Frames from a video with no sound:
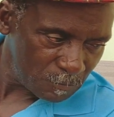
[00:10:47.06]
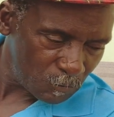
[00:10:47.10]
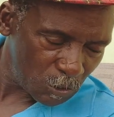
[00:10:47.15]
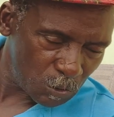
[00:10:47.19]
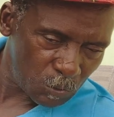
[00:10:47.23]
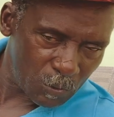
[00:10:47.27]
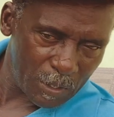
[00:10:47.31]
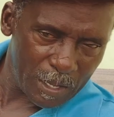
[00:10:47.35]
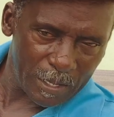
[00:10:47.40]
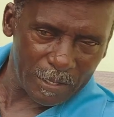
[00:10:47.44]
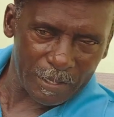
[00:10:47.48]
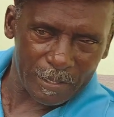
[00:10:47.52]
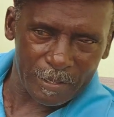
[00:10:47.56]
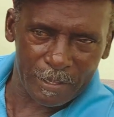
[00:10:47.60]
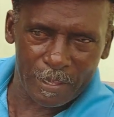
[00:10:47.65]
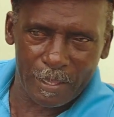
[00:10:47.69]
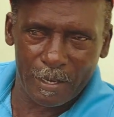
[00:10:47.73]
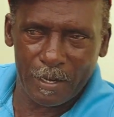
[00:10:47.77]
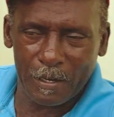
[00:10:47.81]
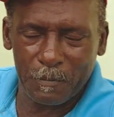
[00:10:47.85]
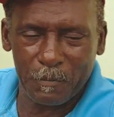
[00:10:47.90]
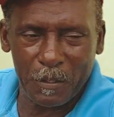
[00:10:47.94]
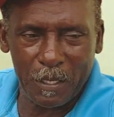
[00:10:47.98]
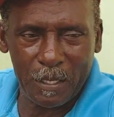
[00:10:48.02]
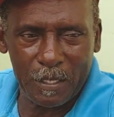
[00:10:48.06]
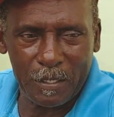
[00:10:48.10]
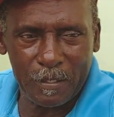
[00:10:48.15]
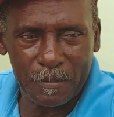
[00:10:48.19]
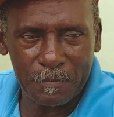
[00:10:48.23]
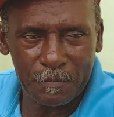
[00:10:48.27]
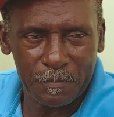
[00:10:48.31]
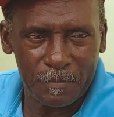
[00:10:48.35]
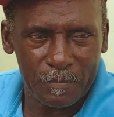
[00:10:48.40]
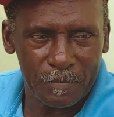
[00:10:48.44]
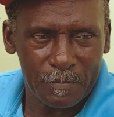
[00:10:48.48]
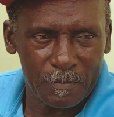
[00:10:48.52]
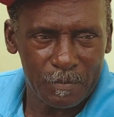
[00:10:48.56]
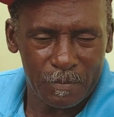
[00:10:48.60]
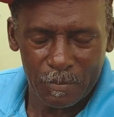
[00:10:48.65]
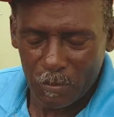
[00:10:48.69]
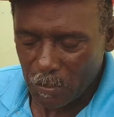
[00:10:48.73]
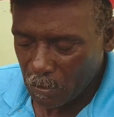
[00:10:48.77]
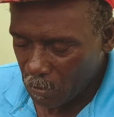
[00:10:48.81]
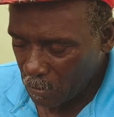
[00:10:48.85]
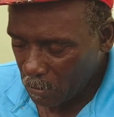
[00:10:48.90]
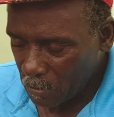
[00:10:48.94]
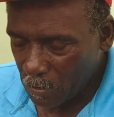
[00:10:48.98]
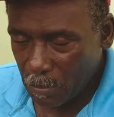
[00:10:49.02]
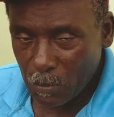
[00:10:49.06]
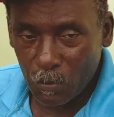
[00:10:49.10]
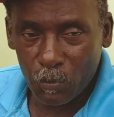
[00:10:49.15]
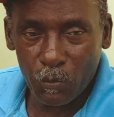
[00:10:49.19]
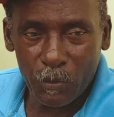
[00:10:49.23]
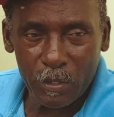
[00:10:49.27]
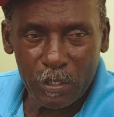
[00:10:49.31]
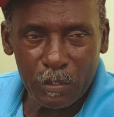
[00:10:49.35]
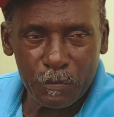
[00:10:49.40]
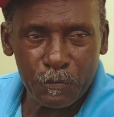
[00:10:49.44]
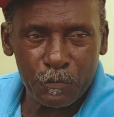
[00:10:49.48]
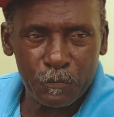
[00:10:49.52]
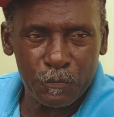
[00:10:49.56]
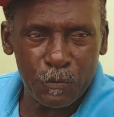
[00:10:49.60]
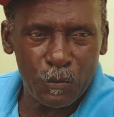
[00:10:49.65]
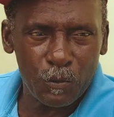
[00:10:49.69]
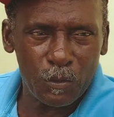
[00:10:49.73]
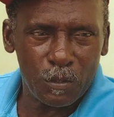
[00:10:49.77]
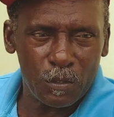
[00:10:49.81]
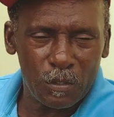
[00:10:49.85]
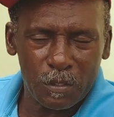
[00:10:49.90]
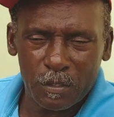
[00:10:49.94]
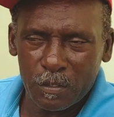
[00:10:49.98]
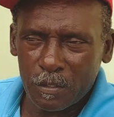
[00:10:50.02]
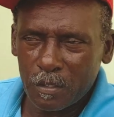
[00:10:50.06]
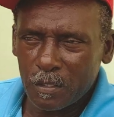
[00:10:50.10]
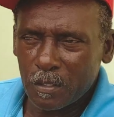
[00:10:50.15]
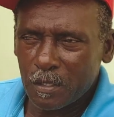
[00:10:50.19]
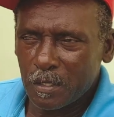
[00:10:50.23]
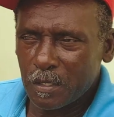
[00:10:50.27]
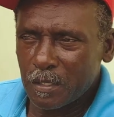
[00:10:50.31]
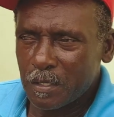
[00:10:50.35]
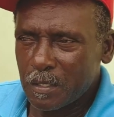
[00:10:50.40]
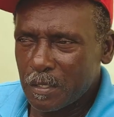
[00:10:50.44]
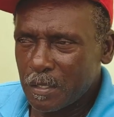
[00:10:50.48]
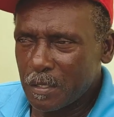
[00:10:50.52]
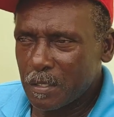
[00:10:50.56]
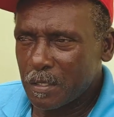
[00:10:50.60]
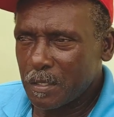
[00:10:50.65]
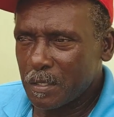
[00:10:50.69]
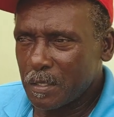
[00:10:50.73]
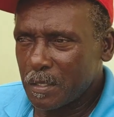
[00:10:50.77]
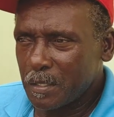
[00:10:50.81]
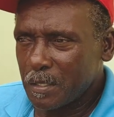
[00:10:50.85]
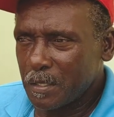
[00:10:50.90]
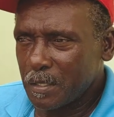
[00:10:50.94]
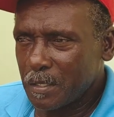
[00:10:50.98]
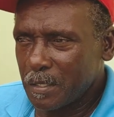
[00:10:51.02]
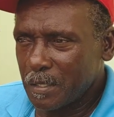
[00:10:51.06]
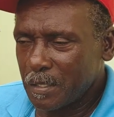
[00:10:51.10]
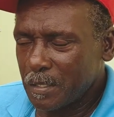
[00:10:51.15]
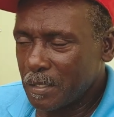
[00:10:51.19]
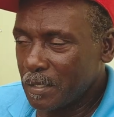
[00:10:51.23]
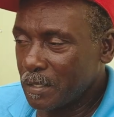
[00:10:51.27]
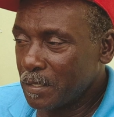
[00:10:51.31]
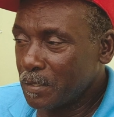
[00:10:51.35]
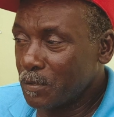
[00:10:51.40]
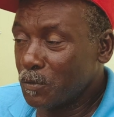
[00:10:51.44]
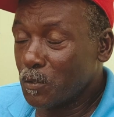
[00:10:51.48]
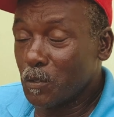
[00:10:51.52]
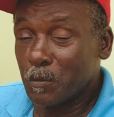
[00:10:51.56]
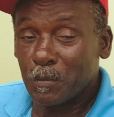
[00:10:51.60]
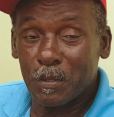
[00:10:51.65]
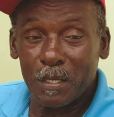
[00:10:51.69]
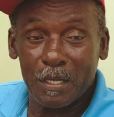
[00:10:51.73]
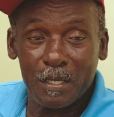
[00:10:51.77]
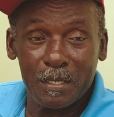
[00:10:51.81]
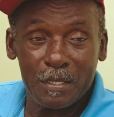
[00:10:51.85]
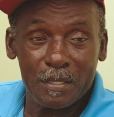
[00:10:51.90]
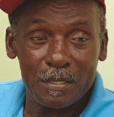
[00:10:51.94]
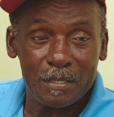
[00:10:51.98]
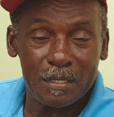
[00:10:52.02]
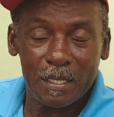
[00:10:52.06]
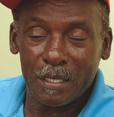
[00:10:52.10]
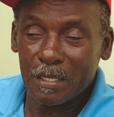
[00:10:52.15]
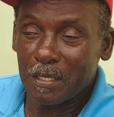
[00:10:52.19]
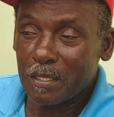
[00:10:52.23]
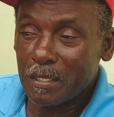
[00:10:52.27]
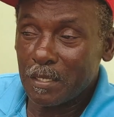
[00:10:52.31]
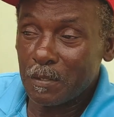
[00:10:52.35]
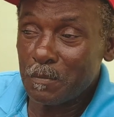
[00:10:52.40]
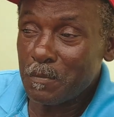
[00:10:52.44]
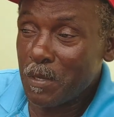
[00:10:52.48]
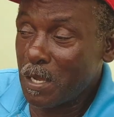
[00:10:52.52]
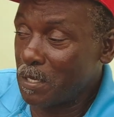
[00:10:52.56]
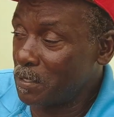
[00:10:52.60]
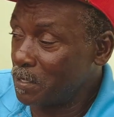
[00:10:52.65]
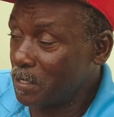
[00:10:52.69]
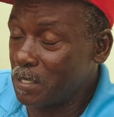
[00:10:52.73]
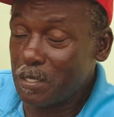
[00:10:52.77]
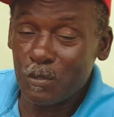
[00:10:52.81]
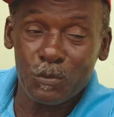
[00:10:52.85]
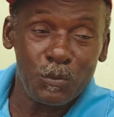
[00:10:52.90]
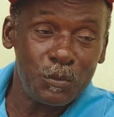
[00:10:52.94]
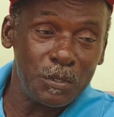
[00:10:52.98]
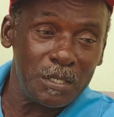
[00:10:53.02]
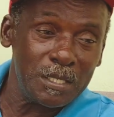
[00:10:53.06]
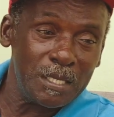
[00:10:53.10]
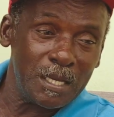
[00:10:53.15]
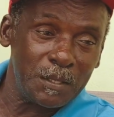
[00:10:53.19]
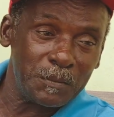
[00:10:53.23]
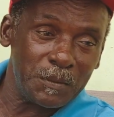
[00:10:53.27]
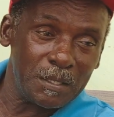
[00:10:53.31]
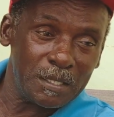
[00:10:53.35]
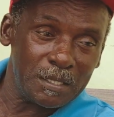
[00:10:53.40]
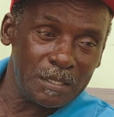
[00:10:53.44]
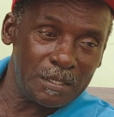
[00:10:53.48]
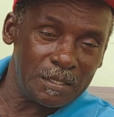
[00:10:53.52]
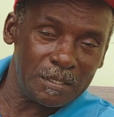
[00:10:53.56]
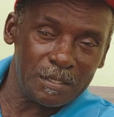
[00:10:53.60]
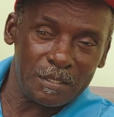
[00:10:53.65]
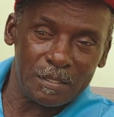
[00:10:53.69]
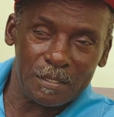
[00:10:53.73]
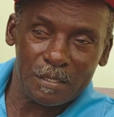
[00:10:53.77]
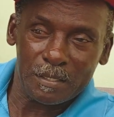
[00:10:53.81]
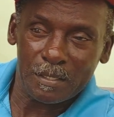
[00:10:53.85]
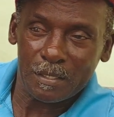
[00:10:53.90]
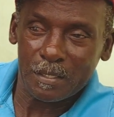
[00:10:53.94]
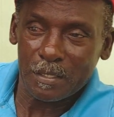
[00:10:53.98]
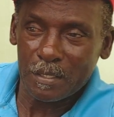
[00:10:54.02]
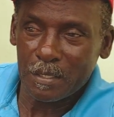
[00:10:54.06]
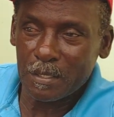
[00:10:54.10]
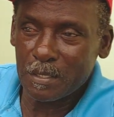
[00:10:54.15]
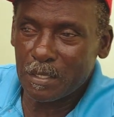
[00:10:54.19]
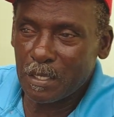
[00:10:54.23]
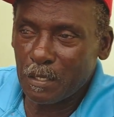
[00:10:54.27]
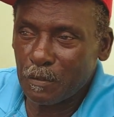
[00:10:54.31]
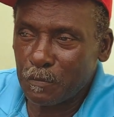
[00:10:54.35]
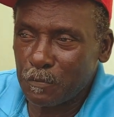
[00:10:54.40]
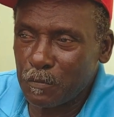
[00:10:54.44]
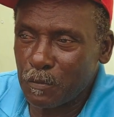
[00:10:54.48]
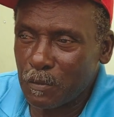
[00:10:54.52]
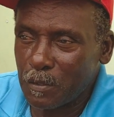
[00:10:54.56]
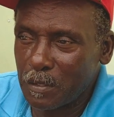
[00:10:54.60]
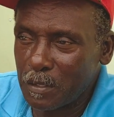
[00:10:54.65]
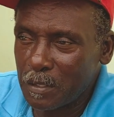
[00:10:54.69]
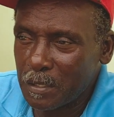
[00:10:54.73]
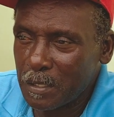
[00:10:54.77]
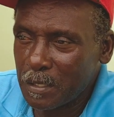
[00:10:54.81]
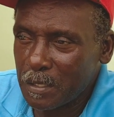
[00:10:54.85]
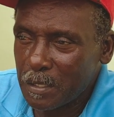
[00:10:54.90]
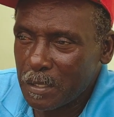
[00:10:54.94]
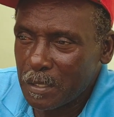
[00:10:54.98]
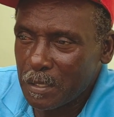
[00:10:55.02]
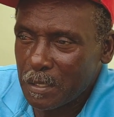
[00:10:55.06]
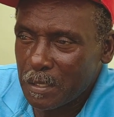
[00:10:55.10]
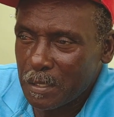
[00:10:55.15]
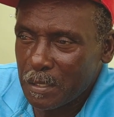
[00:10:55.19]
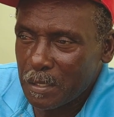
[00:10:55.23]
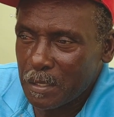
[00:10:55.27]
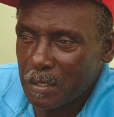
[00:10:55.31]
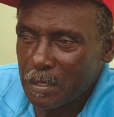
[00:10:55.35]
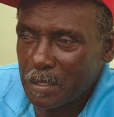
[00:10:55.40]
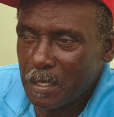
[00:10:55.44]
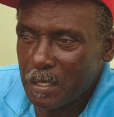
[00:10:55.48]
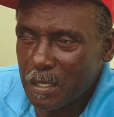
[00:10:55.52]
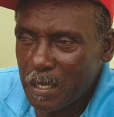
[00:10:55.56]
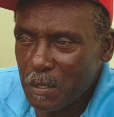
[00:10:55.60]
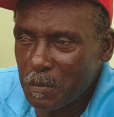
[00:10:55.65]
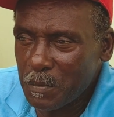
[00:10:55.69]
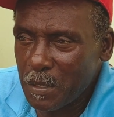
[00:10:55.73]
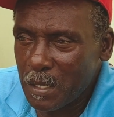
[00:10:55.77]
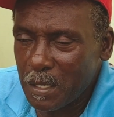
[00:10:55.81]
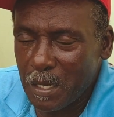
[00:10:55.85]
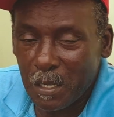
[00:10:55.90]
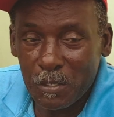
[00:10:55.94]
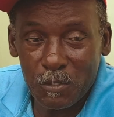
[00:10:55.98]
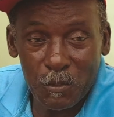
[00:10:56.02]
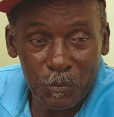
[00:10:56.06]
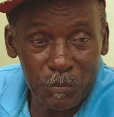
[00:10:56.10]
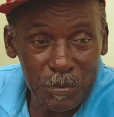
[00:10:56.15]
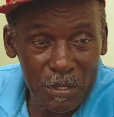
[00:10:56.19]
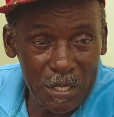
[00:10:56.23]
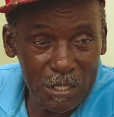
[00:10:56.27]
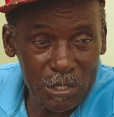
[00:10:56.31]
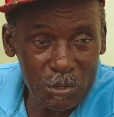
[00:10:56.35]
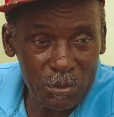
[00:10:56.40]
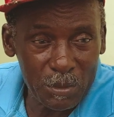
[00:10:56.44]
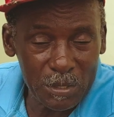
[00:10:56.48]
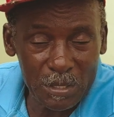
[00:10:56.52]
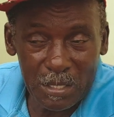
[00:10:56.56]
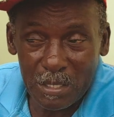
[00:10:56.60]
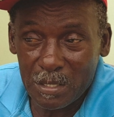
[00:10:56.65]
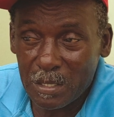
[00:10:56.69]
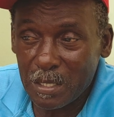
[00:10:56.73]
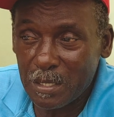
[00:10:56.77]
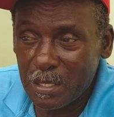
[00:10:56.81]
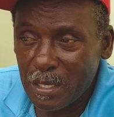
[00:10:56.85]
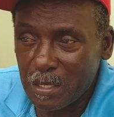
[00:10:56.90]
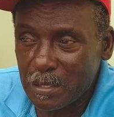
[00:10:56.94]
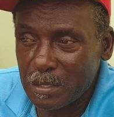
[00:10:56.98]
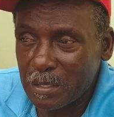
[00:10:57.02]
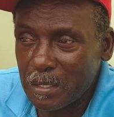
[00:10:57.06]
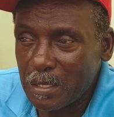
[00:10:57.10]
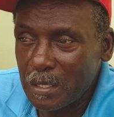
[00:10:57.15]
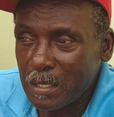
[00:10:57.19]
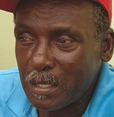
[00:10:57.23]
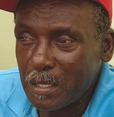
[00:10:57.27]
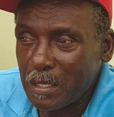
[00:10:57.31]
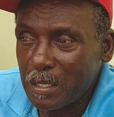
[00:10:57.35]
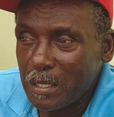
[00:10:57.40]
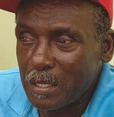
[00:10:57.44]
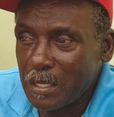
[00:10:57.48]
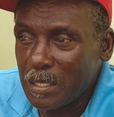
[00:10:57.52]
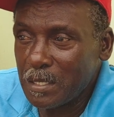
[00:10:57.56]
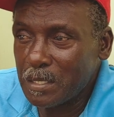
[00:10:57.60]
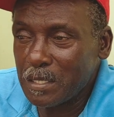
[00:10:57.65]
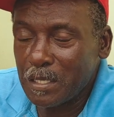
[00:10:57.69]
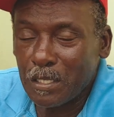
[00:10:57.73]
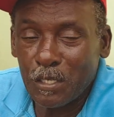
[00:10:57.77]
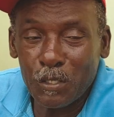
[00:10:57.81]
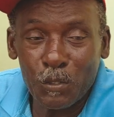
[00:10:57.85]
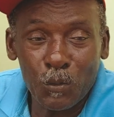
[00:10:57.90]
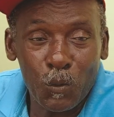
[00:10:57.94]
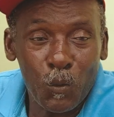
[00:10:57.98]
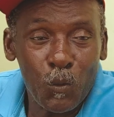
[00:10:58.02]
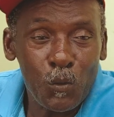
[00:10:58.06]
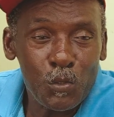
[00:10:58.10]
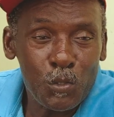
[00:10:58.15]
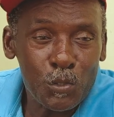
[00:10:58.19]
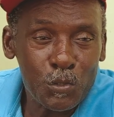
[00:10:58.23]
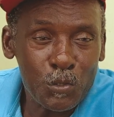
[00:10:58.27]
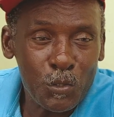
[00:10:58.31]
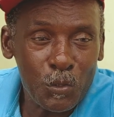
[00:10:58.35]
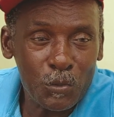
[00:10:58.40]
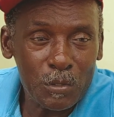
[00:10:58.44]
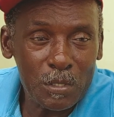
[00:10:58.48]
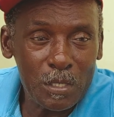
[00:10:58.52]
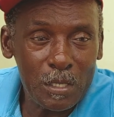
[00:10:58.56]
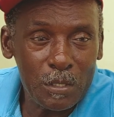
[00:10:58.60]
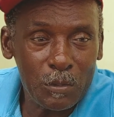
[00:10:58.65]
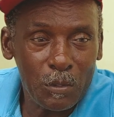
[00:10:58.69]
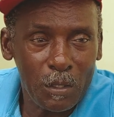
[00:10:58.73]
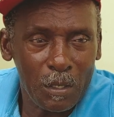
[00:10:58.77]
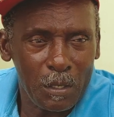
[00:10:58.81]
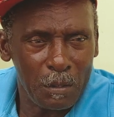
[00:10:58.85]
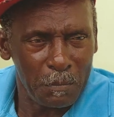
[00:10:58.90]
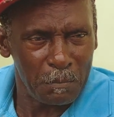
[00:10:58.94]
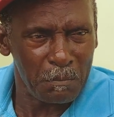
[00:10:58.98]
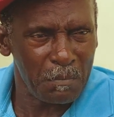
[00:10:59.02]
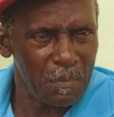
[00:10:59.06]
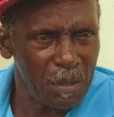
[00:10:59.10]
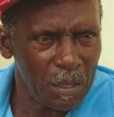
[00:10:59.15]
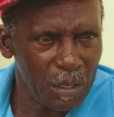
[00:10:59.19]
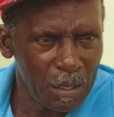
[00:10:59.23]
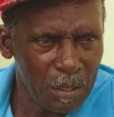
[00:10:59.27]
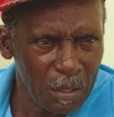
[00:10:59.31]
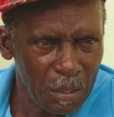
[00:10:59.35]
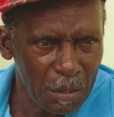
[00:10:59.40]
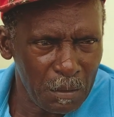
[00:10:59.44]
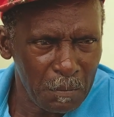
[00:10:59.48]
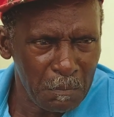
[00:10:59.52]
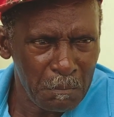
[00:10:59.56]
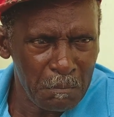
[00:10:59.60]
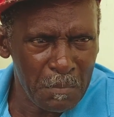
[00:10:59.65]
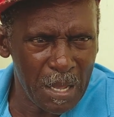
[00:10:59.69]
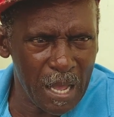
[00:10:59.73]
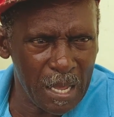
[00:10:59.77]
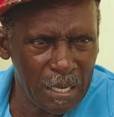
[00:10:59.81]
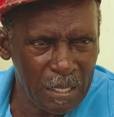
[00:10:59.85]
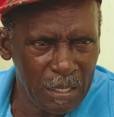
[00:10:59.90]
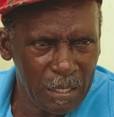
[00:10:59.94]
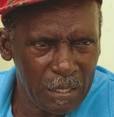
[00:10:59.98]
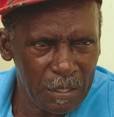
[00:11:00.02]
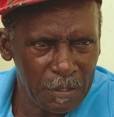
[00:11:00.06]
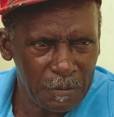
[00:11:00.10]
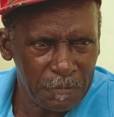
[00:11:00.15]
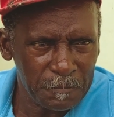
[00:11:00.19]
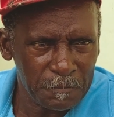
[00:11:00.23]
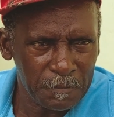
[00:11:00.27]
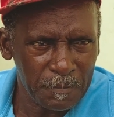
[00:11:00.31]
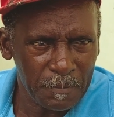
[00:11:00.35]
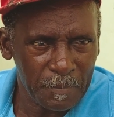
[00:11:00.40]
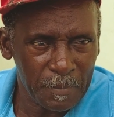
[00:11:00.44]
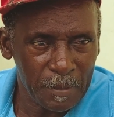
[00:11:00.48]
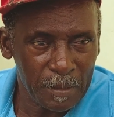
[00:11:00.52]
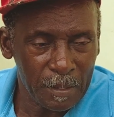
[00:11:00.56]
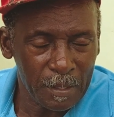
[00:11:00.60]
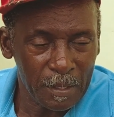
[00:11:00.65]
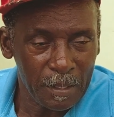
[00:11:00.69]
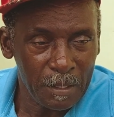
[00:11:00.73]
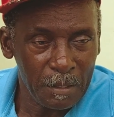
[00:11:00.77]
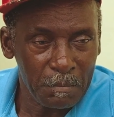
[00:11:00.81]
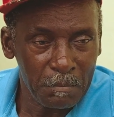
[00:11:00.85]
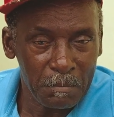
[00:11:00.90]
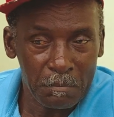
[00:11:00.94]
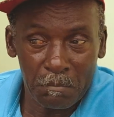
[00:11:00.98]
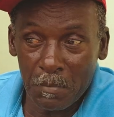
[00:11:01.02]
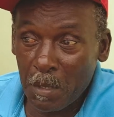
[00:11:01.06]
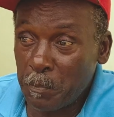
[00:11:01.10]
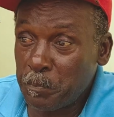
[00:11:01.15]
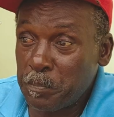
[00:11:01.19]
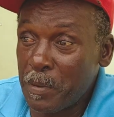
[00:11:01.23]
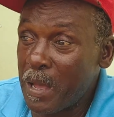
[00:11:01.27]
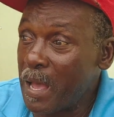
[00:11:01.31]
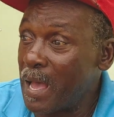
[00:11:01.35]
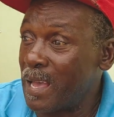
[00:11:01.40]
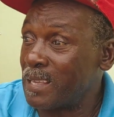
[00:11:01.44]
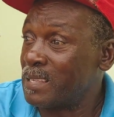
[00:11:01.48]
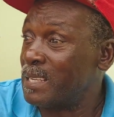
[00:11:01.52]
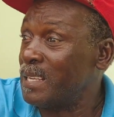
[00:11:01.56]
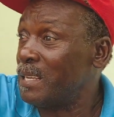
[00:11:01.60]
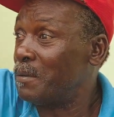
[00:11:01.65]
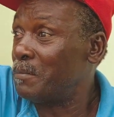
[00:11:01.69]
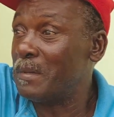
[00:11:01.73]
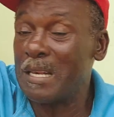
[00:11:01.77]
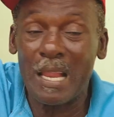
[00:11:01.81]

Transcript: want to kill the man. You go the fool. You go there and he say, "Come on, see, go there, man." He say, "Fool." He say, "Yeah, man, are you pay sweat?" He say, "Yes." He said, "Then how you going to know?" Man, me pass him